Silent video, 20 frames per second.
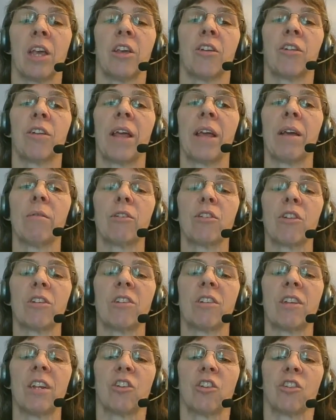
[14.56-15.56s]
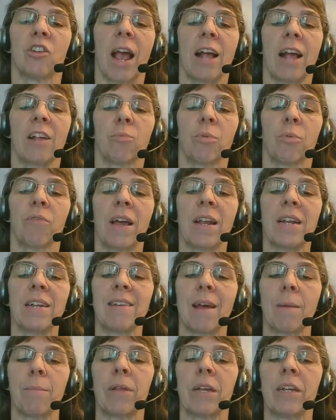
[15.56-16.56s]
Your language arts teacher has
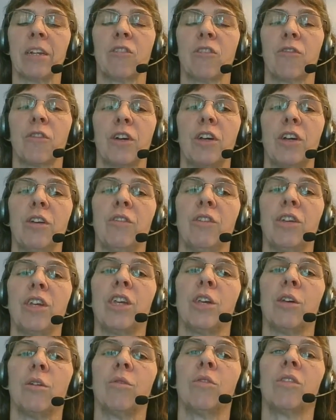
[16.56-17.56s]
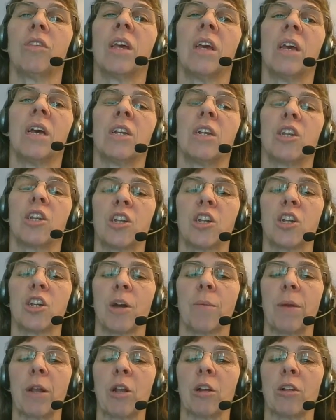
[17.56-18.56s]
provided templates for you to use to
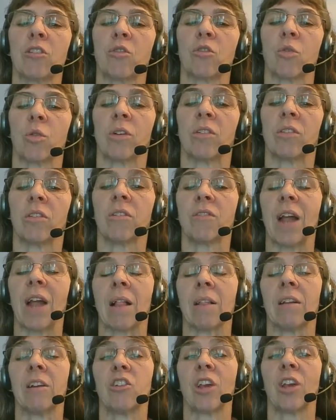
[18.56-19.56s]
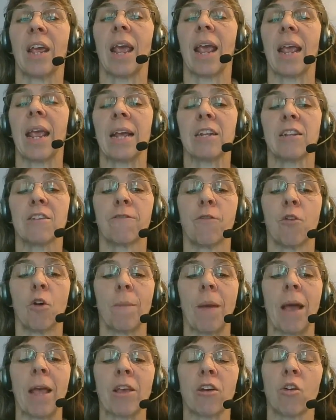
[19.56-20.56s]
determine good sources of knowledge and to
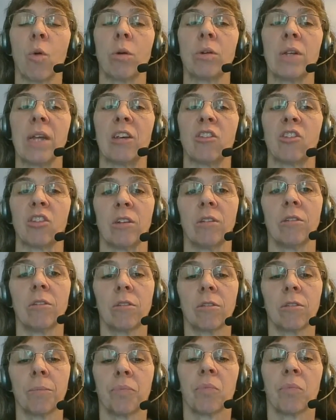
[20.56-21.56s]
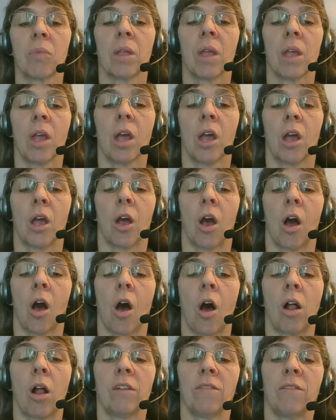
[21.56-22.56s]
format your quotations.
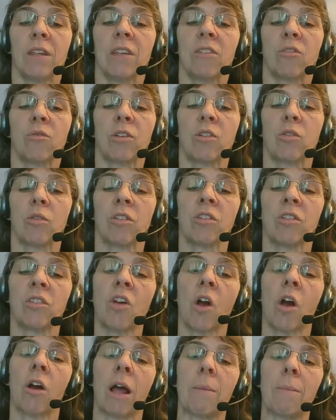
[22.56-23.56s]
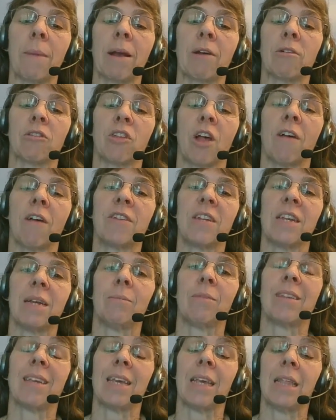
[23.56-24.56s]
All of these resources are on Microsoft
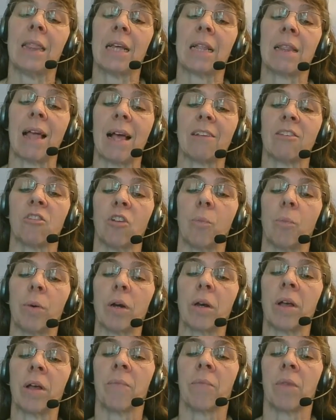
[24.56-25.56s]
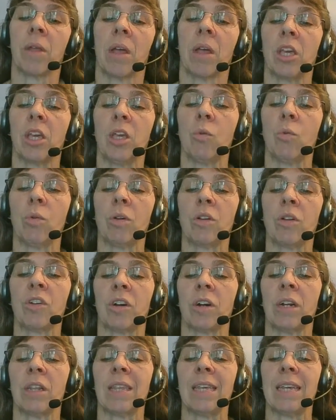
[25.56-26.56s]
Teams in the class notebook. You will
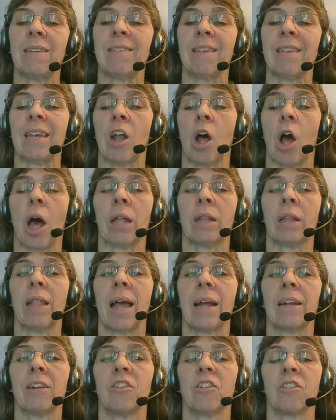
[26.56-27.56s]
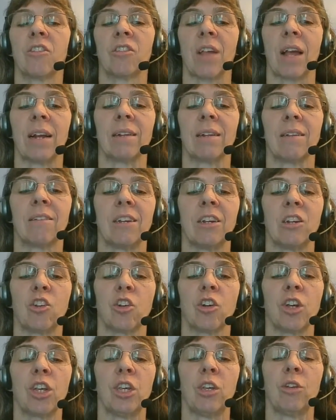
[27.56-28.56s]
turn these in online to your science
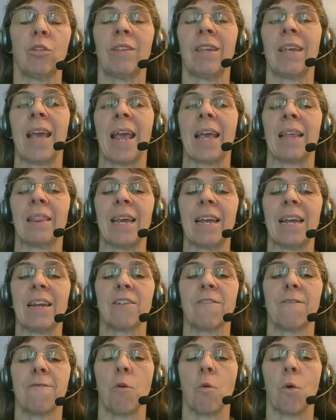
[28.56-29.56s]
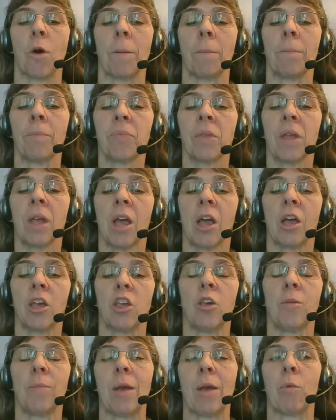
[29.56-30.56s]
teacher using a linked form.
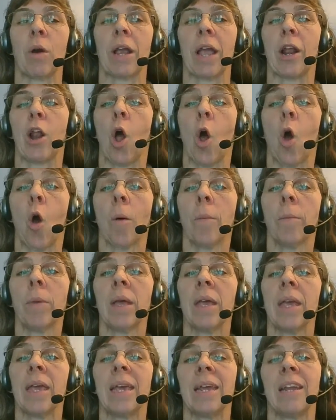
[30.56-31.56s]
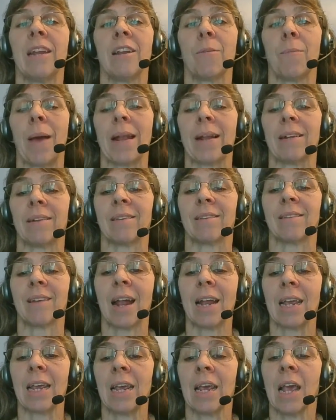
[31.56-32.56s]
You may work at home, in independent
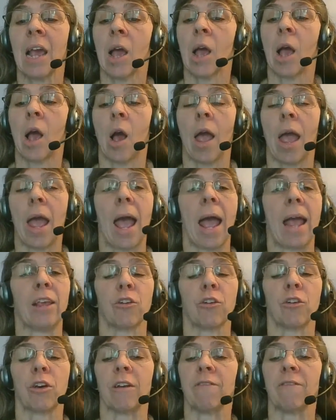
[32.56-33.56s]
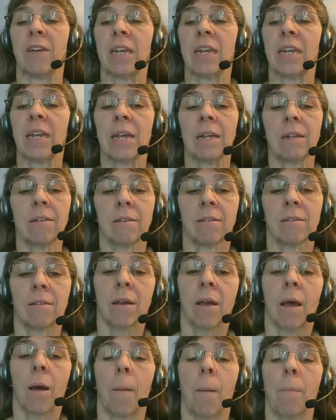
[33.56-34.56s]
study, at your convenience,
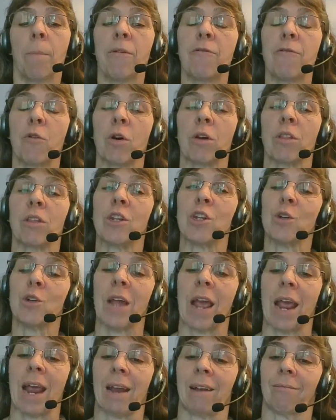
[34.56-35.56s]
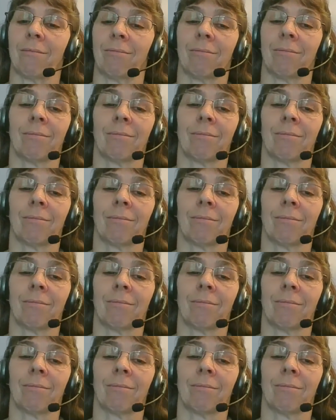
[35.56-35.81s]
before the due date.